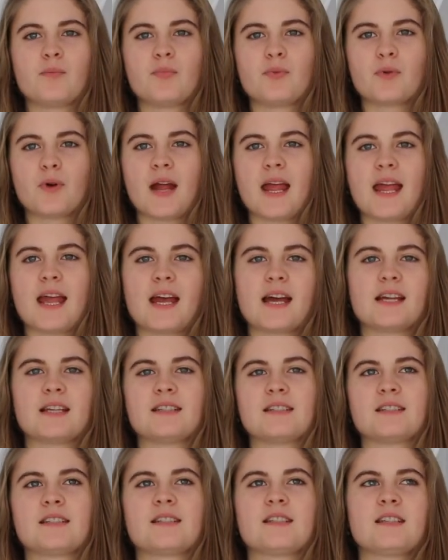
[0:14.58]

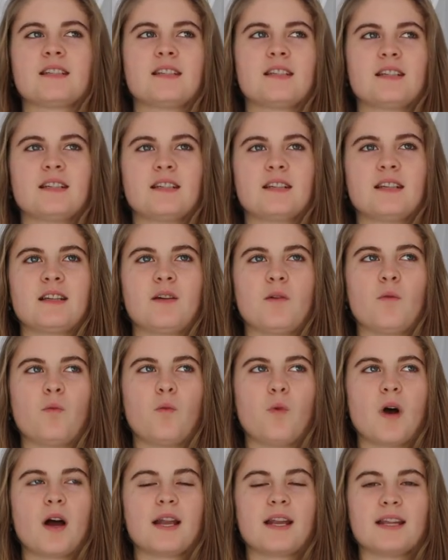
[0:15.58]
brand.
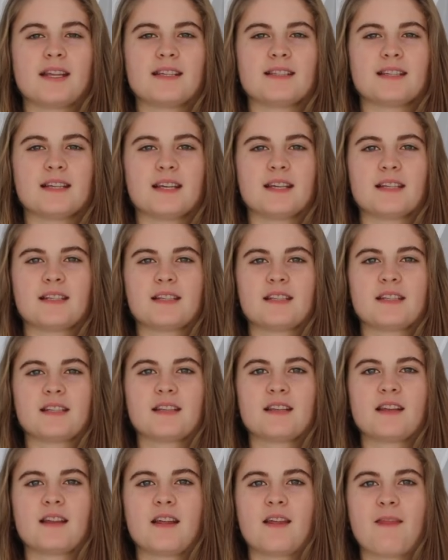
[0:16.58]
What is it